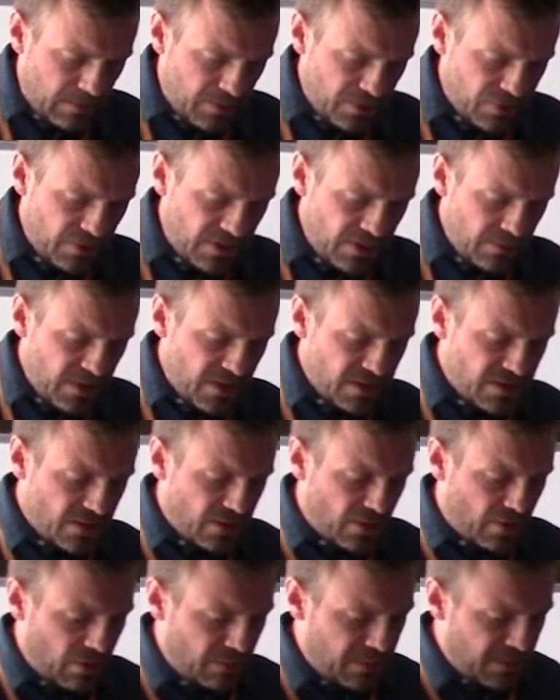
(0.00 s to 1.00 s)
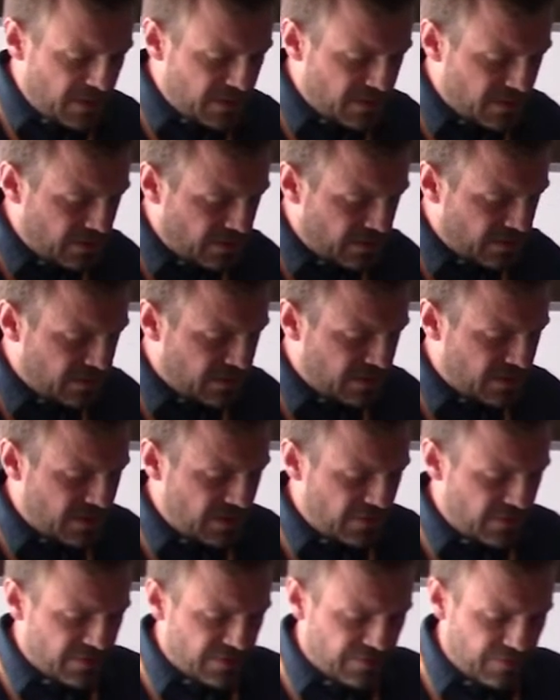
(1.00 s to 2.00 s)
Between the mentioned hall buildings, a
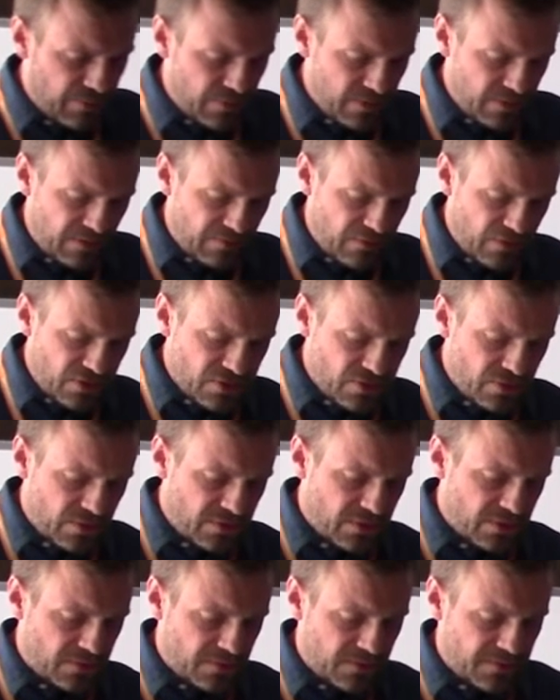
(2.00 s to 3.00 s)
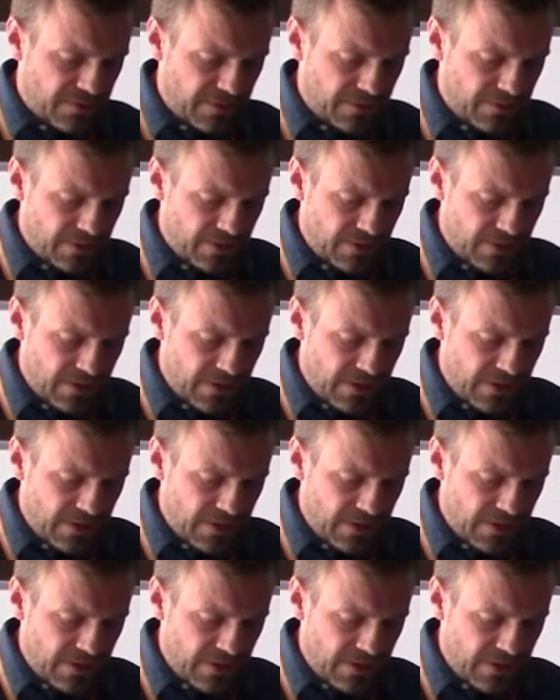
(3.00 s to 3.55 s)
series of more diverse structures was found.